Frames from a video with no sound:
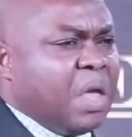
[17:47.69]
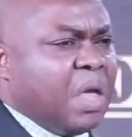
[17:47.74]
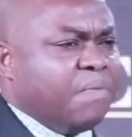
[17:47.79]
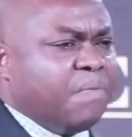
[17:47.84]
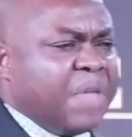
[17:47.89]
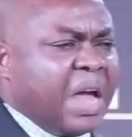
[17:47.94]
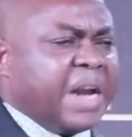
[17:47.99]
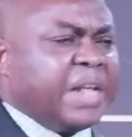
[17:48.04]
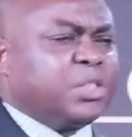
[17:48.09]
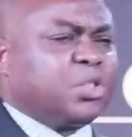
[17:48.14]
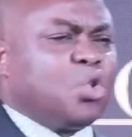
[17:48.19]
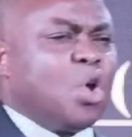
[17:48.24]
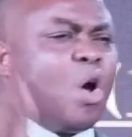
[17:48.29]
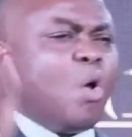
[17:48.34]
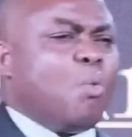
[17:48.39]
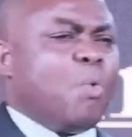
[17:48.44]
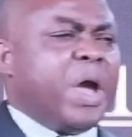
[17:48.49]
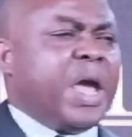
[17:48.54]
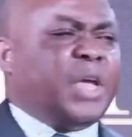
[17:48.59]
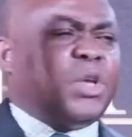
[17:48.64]
There is no
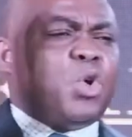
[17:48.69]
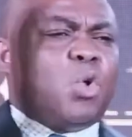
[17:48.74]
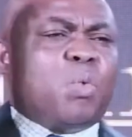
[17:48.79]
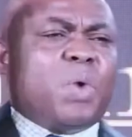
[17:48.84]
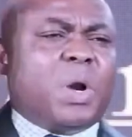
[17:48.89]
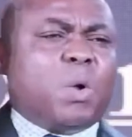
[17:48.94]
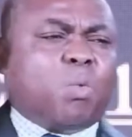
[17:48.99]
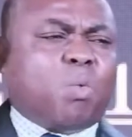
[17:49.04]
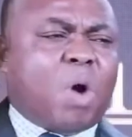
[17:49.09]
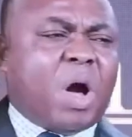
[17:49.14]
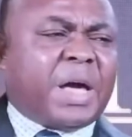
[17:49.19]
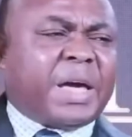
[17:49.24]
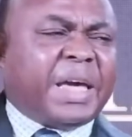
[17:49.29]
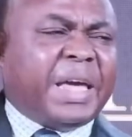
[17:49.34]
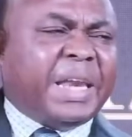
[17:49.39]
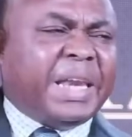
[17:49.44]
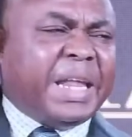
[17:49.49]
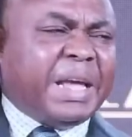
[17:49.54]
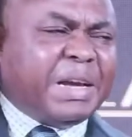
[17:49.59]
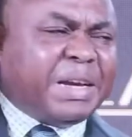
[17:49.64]
way you will walk
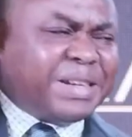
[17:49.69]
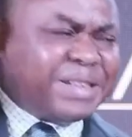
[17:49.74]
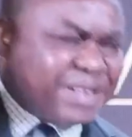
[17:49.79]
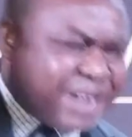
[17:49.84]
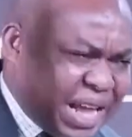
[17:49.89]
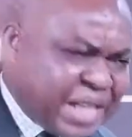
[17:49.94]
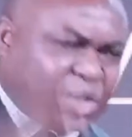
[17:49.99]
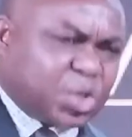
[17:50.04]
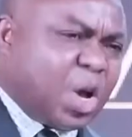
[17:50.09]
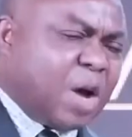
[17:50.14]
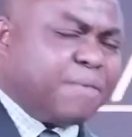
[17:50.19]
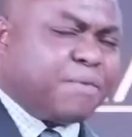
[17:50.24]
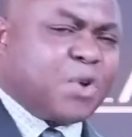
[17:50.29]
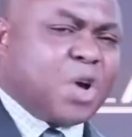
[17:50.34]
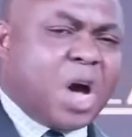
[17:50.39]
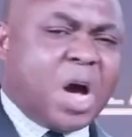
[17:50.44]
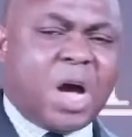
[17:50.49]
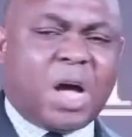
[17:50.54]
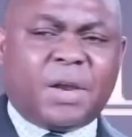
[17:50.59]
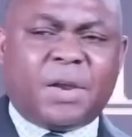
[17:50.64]
in the grace of
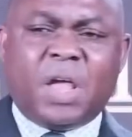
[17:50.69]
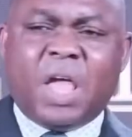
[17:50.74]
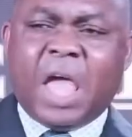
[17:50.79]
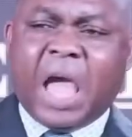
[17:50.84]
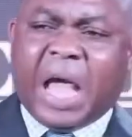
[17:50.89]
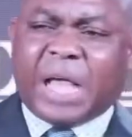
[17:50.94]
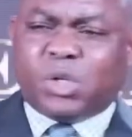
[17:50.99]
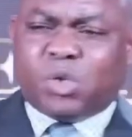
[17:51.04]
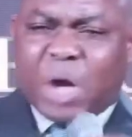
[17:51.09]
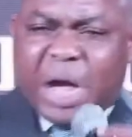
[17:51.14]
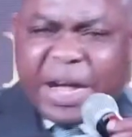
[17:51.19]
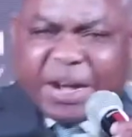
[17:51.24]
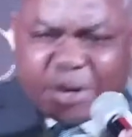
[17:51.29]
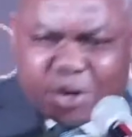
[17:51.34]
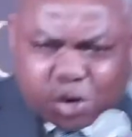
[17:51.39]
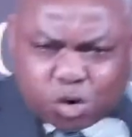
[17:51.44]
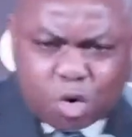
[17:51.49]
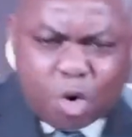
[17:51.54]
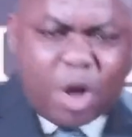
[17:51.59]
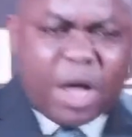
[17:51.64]
God and you are
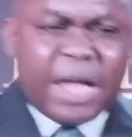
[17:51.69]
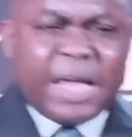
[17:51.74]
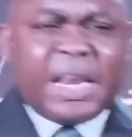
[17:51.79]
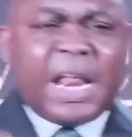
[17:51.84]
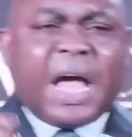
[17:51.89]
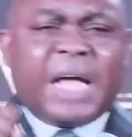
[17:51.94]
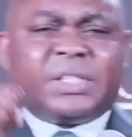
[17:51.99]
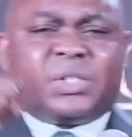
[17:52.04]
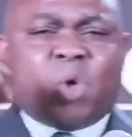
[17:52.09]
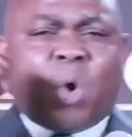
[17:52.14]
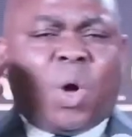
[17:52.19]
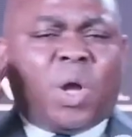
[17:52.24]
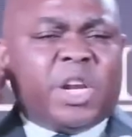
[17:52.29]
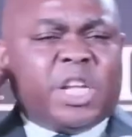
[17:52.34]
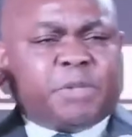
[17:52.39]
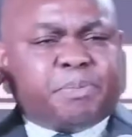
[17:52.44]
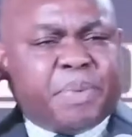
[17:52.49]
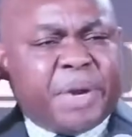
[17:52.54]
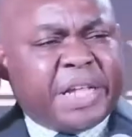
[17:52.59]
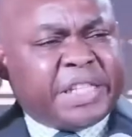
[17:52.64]
growing as the Holy
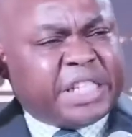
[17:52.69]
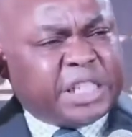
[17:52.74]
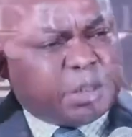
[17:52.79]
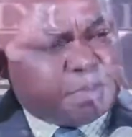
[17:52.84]
Spirit is